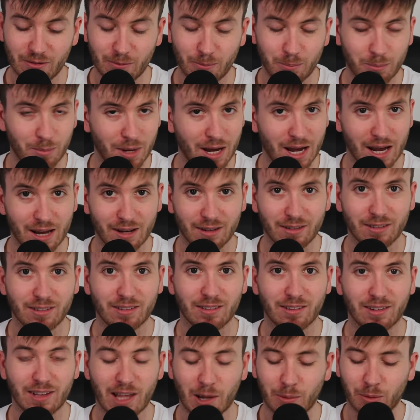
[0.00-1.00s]
man,
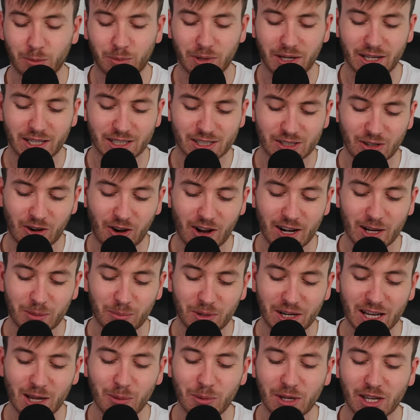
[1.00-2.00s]
that would be exciting.
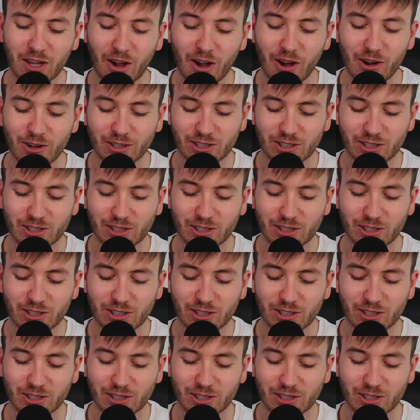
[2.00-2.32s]
But here we go.